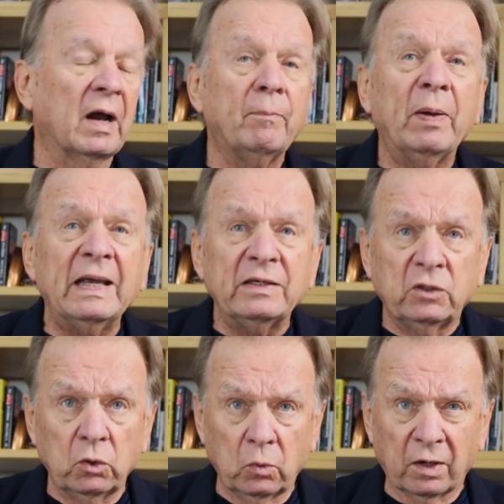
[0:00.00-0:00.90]
I
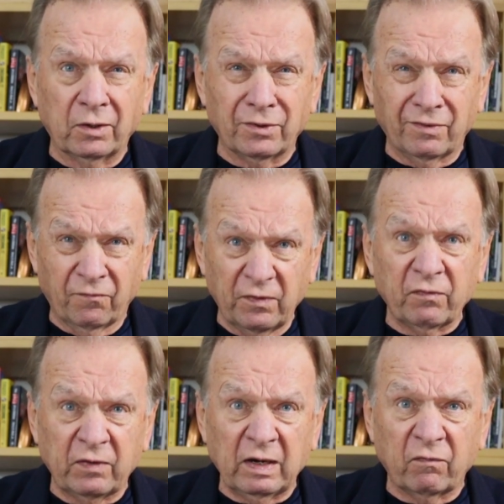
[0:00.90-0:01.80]
paid
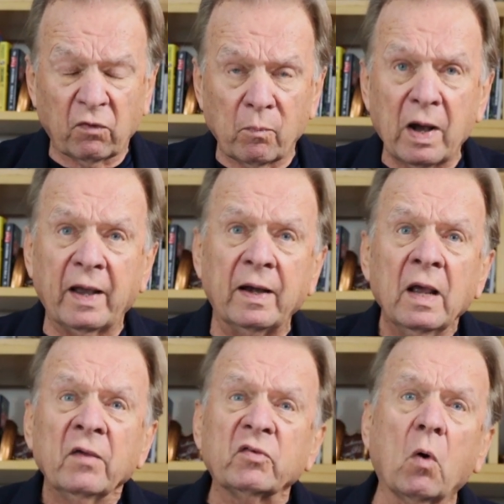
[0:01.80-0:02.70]
250 for mine.
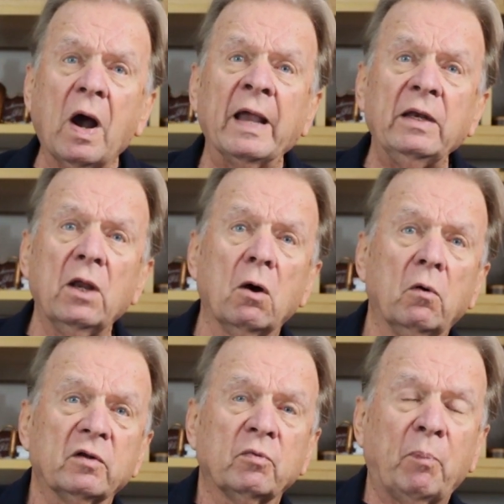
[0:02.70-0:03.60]
So I
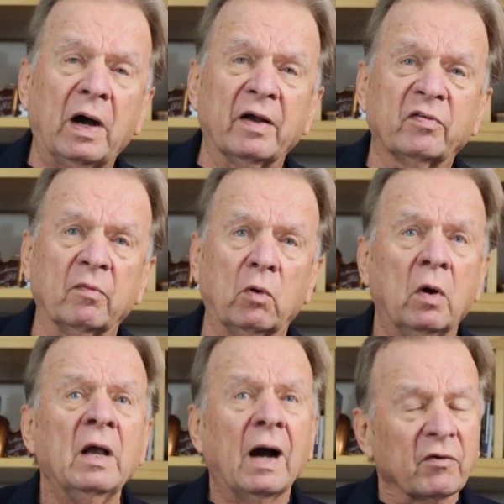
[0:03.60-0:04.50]
know it's
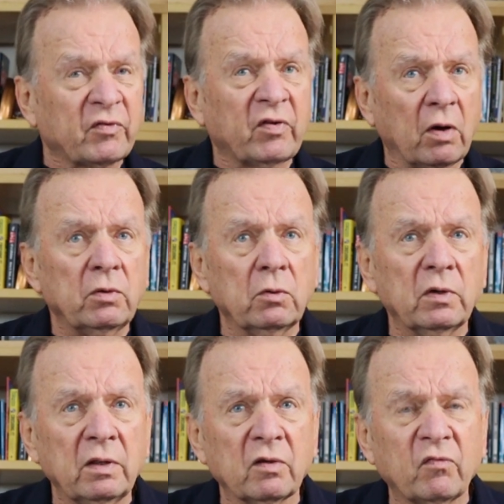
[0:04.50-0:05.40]
possible. I'll show you
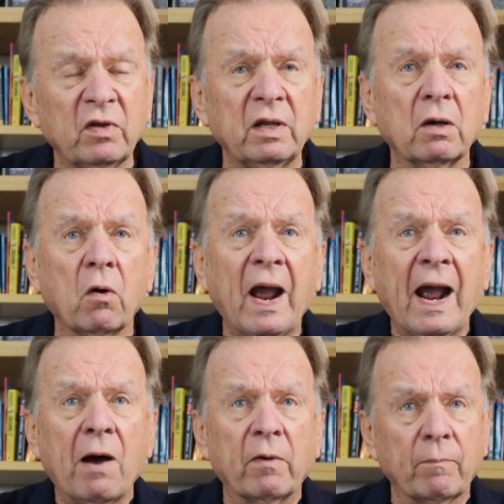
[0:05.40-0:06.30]
in this video
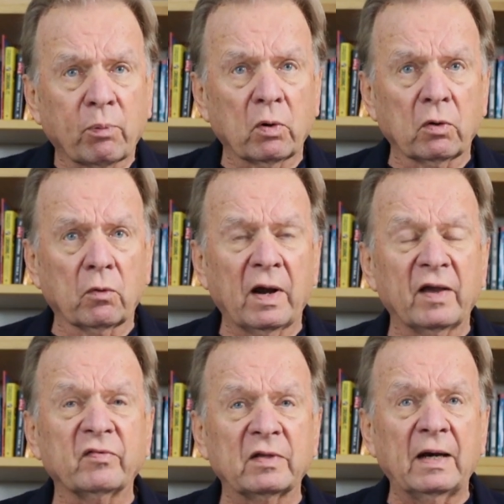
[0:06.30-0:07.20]
how it
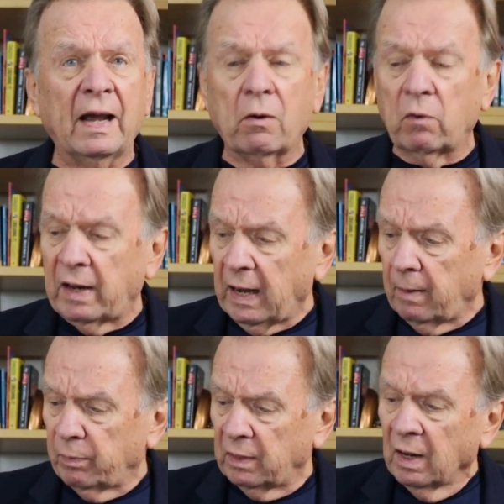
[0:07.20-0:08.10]
progressed and how it
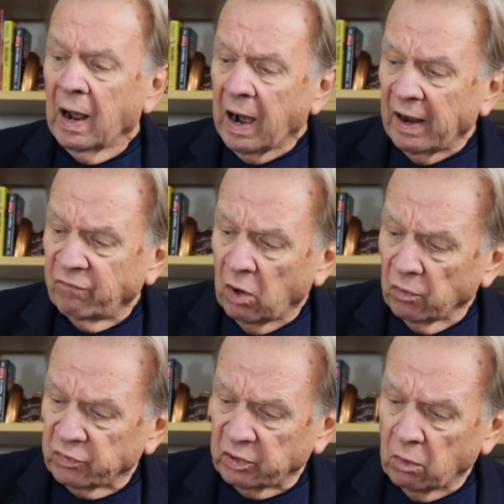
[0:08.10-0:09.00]
happened. I've
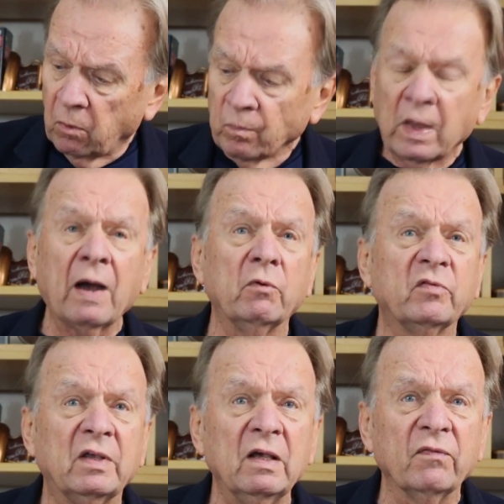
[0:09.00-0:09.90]
also, I
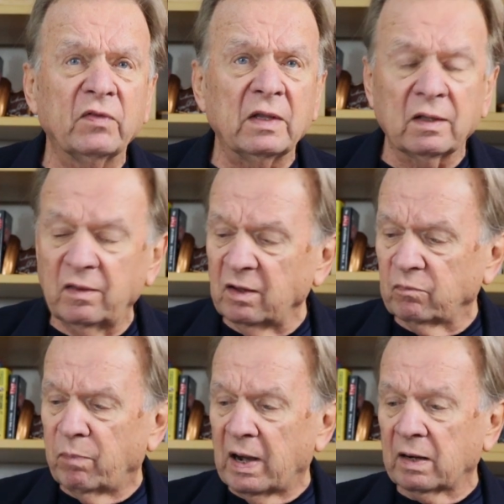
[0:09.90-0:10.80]
was gifted this
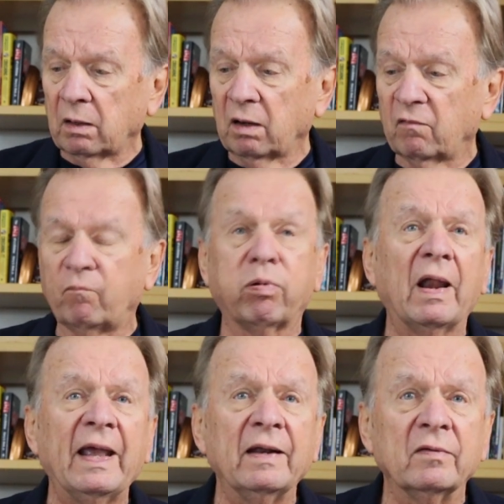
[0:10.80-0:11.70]
bottle of
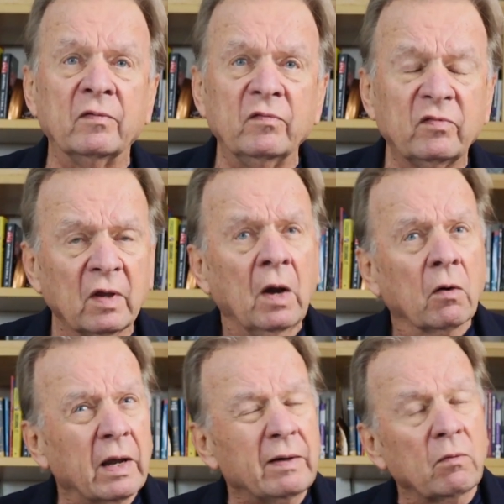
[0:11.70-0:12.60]
Blanton's.
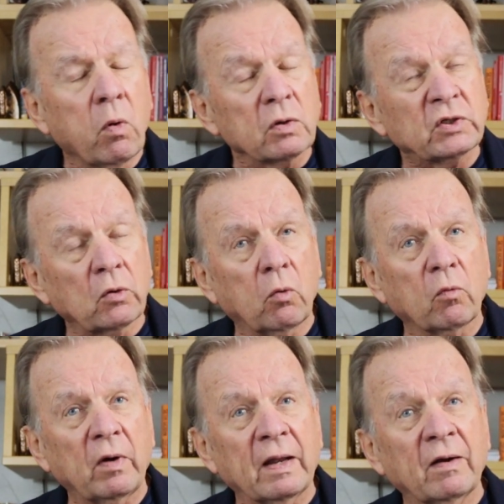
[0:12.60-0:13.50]
It sold
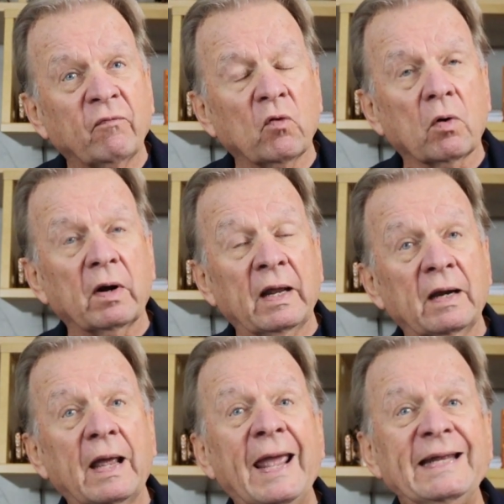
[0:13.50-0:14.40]
for
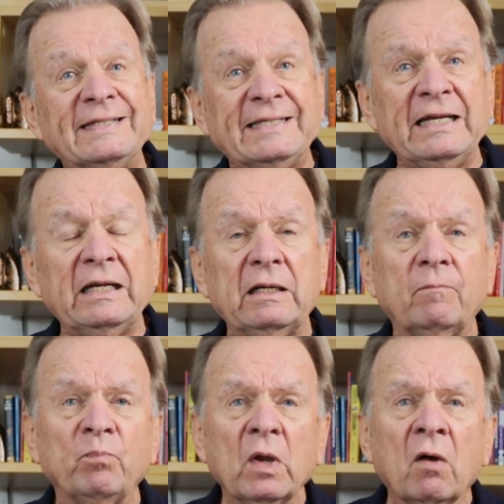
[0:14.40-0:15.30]
in
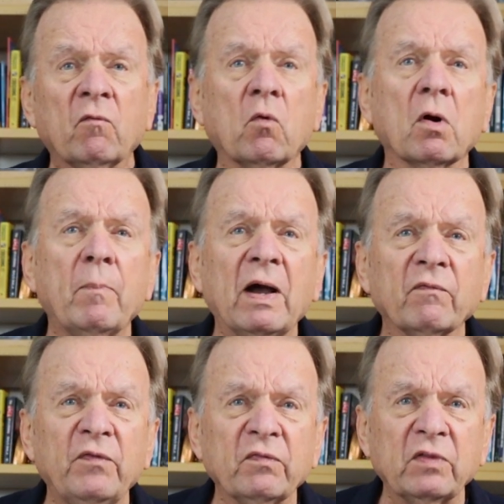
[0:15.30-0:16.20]
18 for about
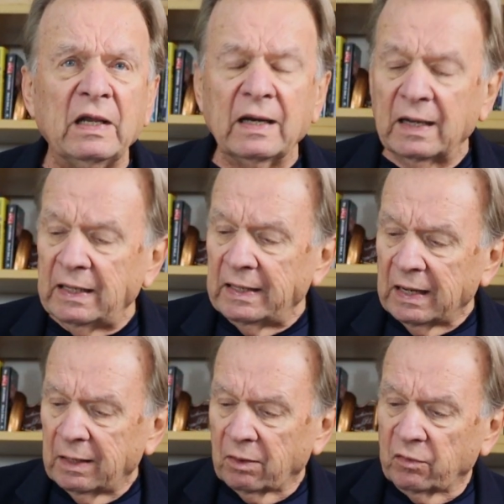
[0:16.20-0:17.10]

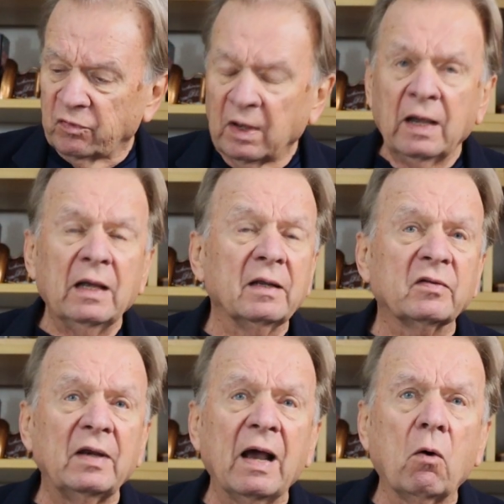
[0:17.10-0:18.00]
$59 and
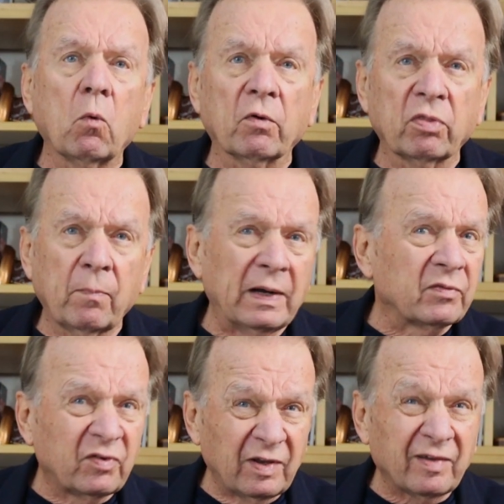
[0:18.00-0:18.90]
it's now worth about
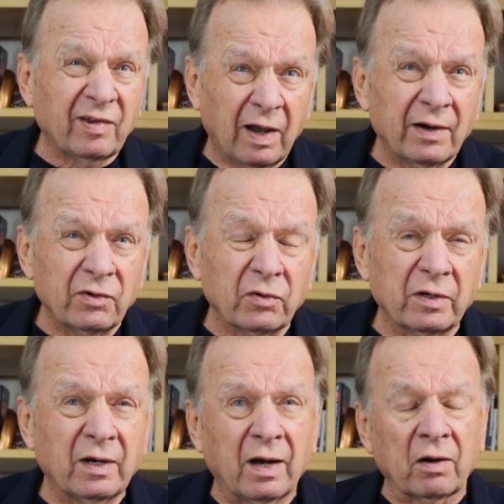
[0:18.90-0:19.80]

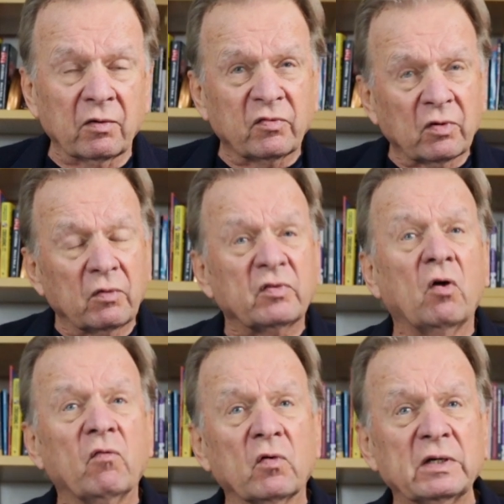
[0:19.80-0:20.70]
$600. So it's
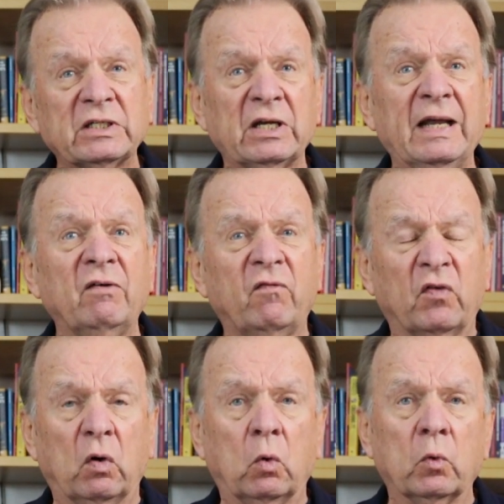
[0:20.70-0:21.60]
over a
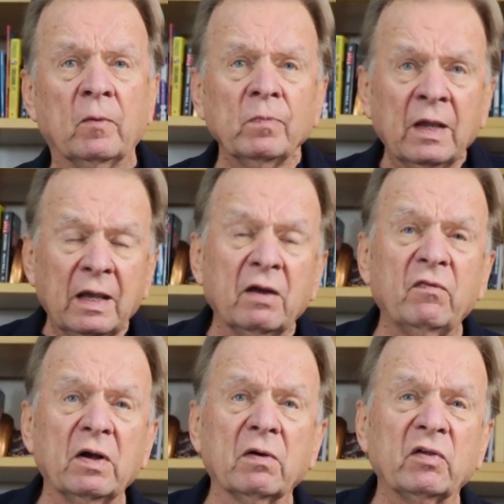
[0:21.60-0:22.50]
tenfold in a
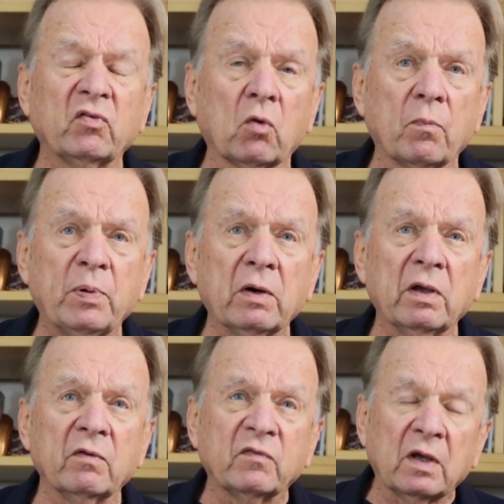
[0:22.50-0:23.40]
very short
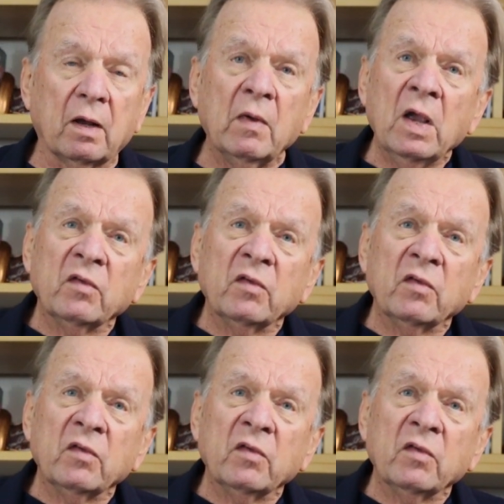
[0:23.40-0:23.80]
period of time.